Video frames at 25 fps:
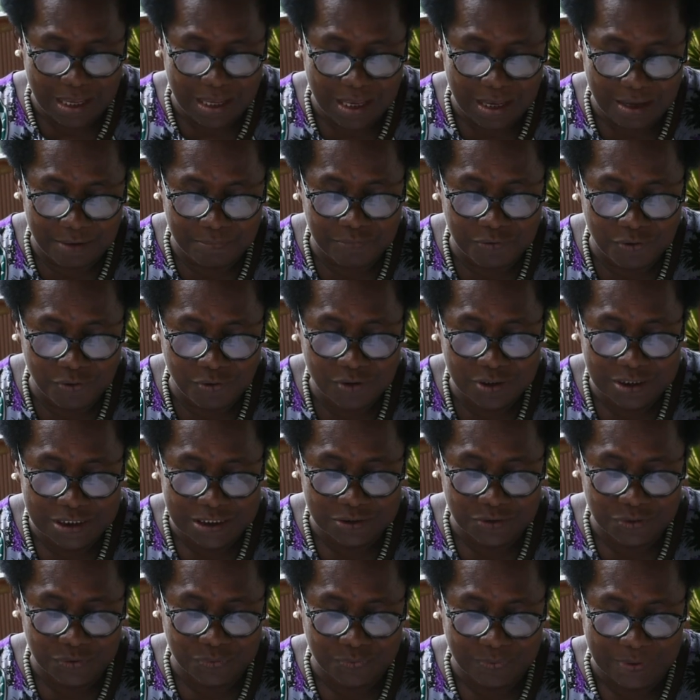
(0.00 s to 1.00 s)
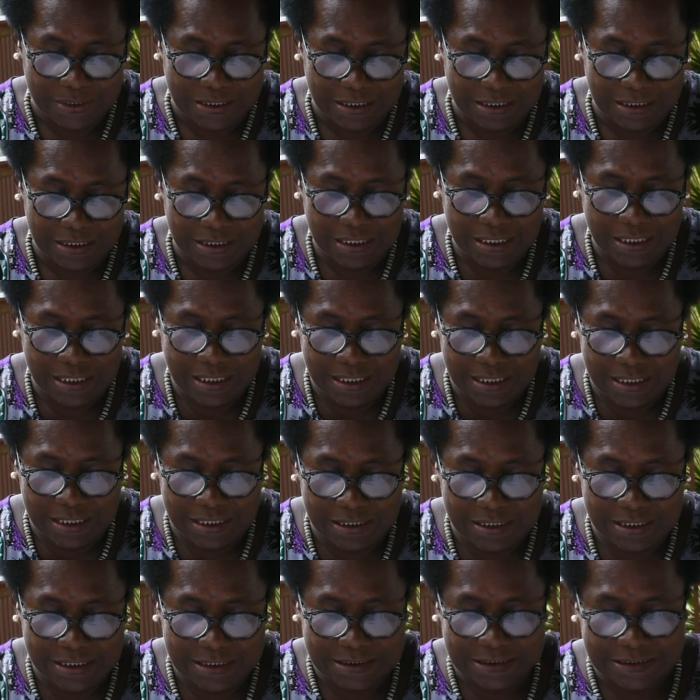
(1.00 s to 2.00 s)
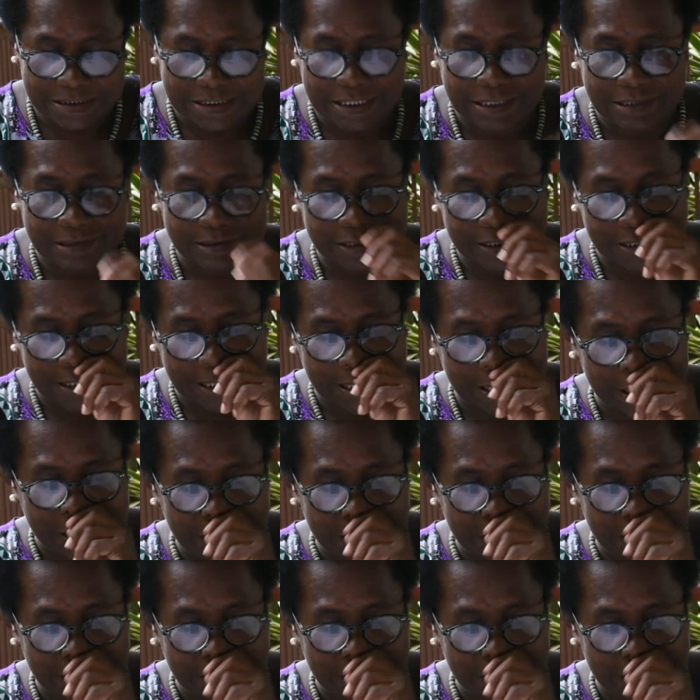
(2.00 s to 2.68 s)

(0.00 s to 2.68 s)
abroad as well, and the sharing.